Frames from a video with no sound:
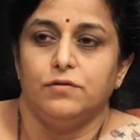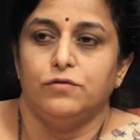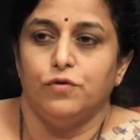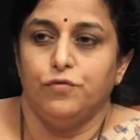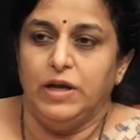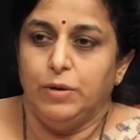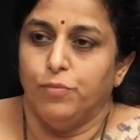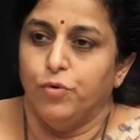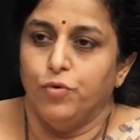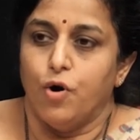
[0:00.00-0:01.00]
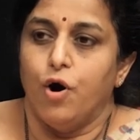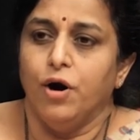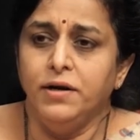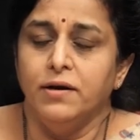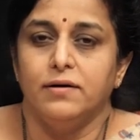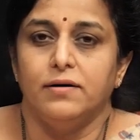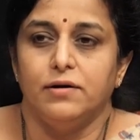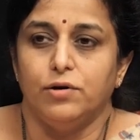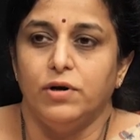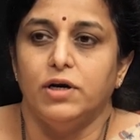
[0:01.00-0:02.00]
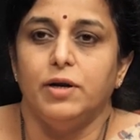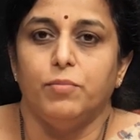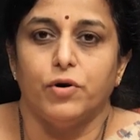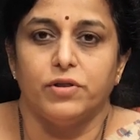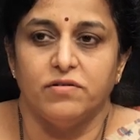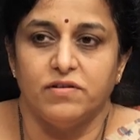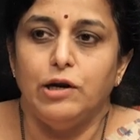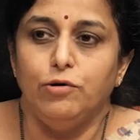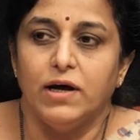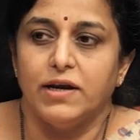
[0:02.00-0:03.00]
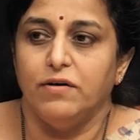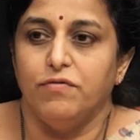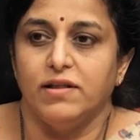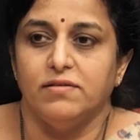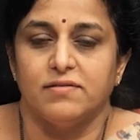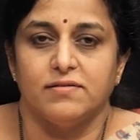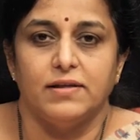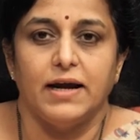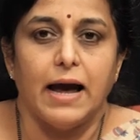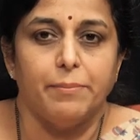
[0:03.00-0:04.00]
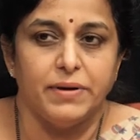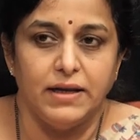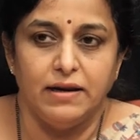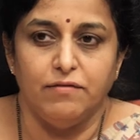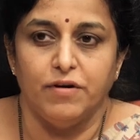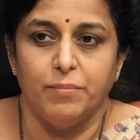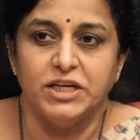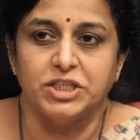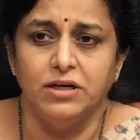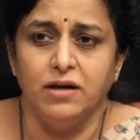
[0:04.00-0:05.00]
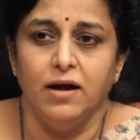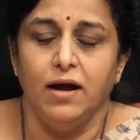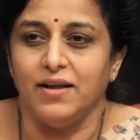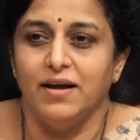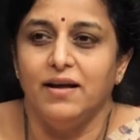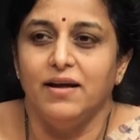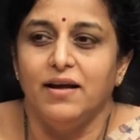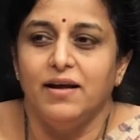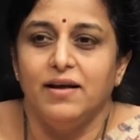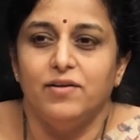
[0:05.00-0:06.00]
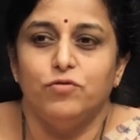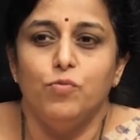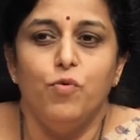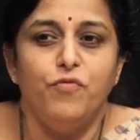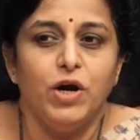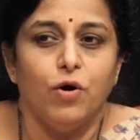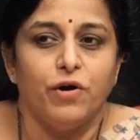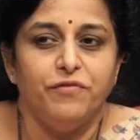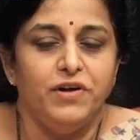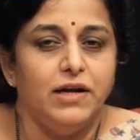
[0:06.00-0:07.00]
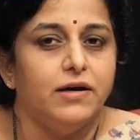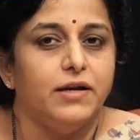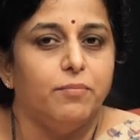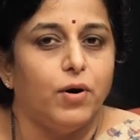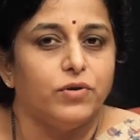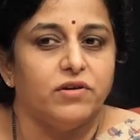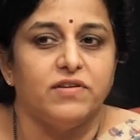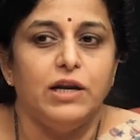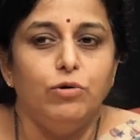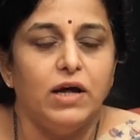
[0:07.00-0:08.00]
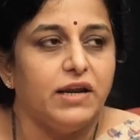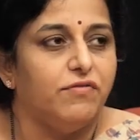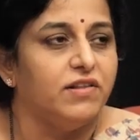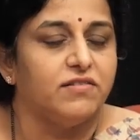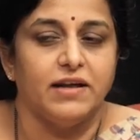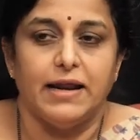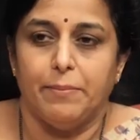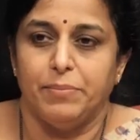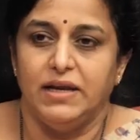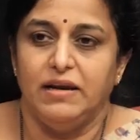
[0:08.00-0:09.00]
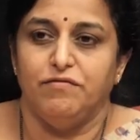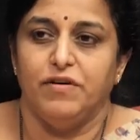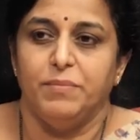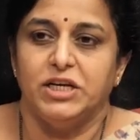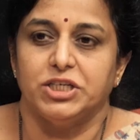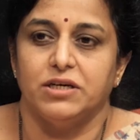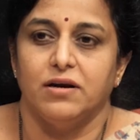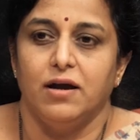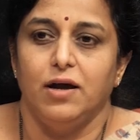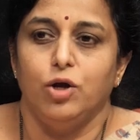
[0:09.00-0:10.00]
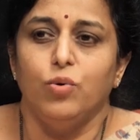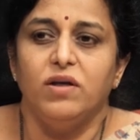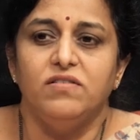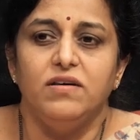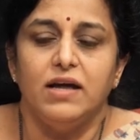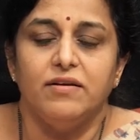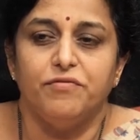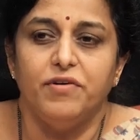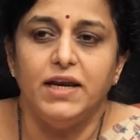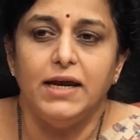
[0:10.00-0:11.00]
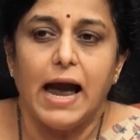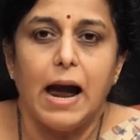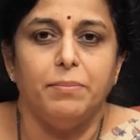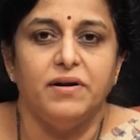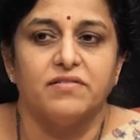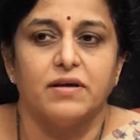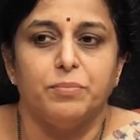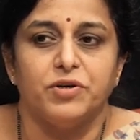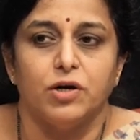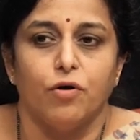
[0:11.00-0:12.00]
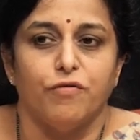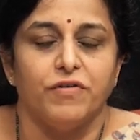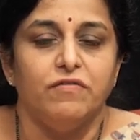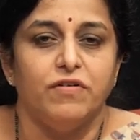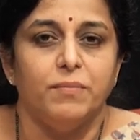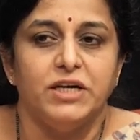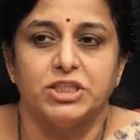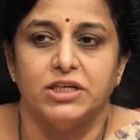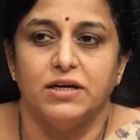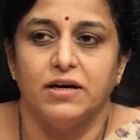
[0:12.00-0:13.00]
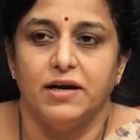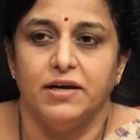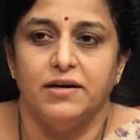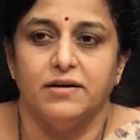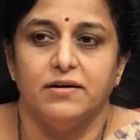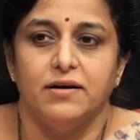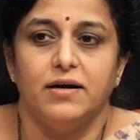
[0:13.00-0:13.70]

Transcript: So, we will move on to learn about the cellular events that happen in inflammation. So, moving on, we learn about the cellular events that happen in inflammation. You can see a very apt description of inflammation here.